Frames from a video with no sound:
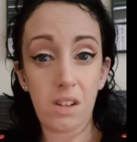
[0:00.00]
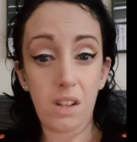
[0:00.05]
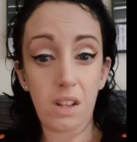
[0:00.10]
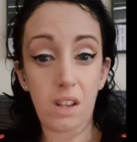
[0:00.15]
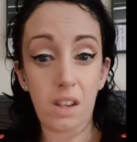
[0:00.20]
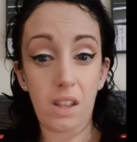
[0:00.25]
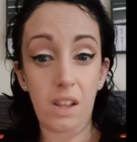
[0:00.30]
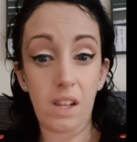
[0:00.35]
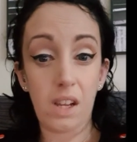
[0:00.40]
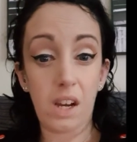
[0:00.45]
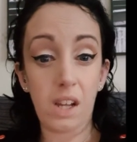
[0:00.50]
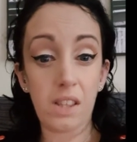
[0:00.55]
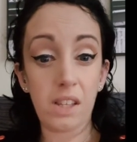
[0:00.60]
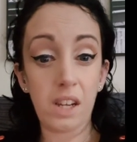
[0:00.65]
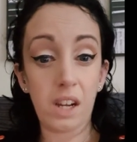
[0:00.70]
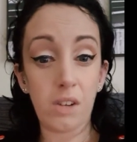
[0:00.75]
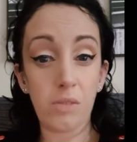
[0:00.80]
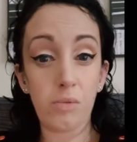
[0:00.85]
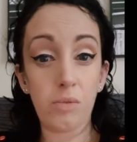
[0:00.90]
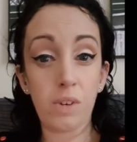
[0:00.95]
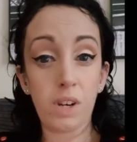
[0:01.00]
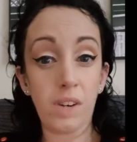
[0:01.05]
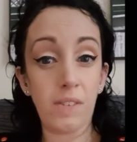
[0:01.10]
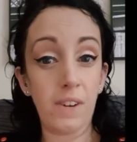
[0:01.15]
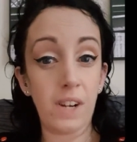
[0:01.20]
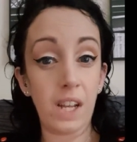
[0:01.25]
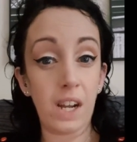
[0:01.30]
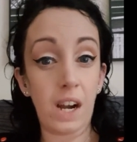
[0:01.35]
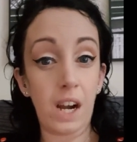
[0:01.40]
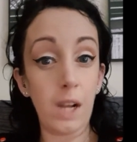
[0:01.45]
Like, I think I really,
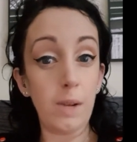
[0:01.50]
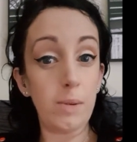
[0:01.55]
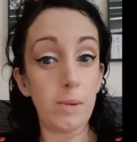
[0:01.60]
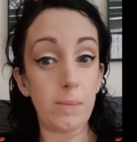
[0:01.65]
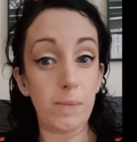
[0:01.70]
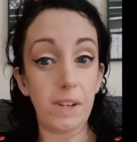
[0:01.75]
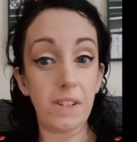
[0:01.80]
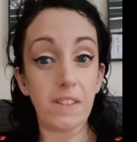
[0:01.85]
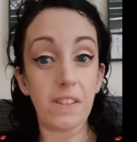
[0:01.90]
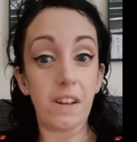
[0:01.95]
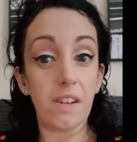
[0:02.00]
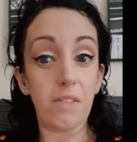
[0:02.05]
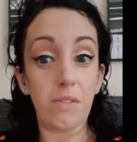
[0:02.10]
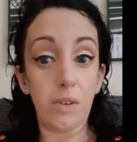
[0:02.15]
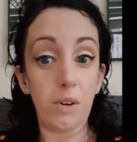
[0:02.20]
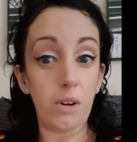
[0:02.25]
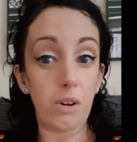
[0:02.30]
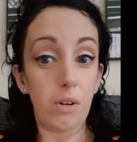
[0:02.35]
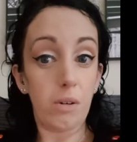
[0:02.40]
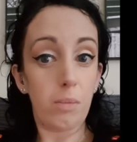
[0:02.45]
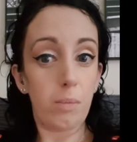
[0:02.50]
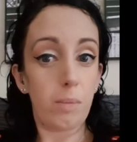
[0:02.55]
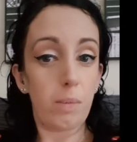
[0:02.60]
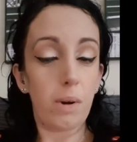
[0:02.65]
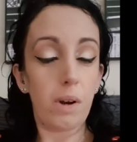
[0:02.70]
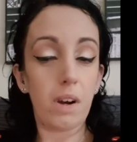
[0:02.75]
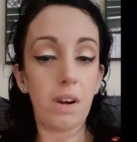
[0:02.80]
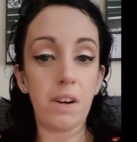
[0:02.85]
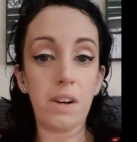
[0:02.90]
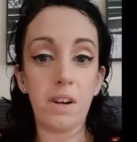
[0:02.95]
really hyped myself up
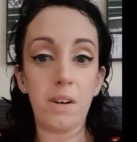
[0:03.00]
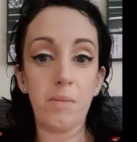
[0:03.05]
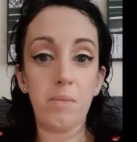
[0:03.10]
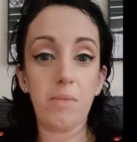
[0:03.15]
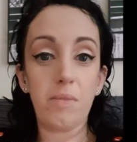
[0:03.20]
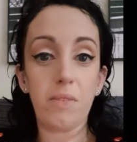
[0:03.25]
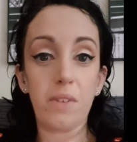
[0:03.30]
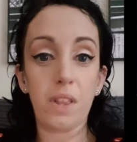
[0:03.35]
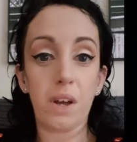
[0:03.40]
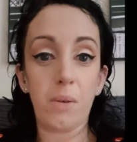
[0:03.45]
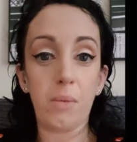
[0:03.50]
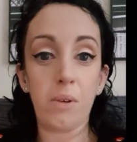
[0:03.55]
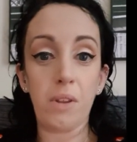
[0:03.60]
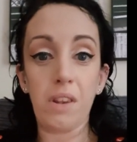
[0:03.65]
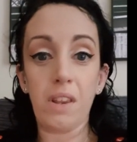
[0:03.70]
for that one,